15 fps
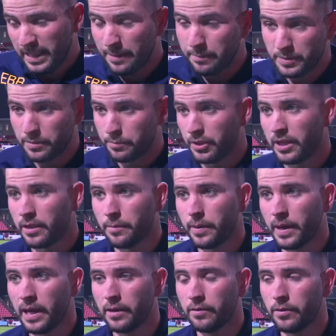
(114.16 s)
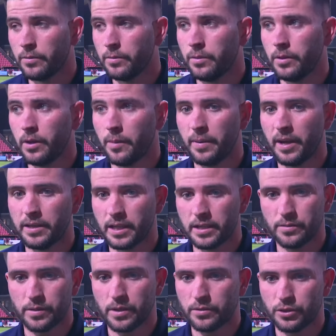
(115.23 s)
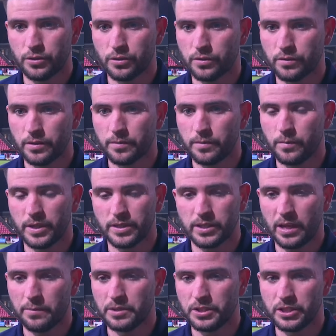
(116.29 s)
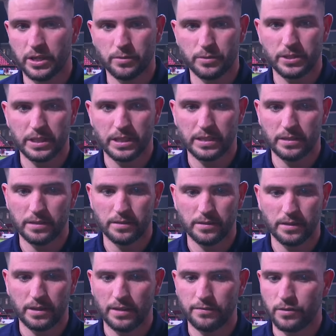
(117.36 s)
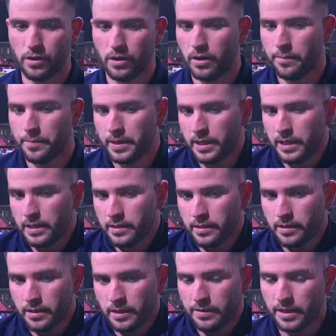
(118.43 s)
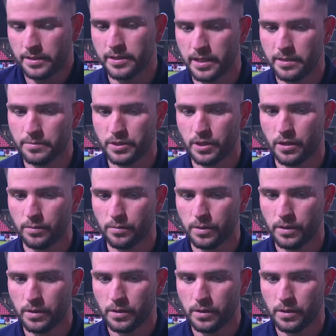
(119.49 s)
Kemp's a brilliant player who I played against when I was younger at West Ham and Chelsea, and they've got ability in their team. So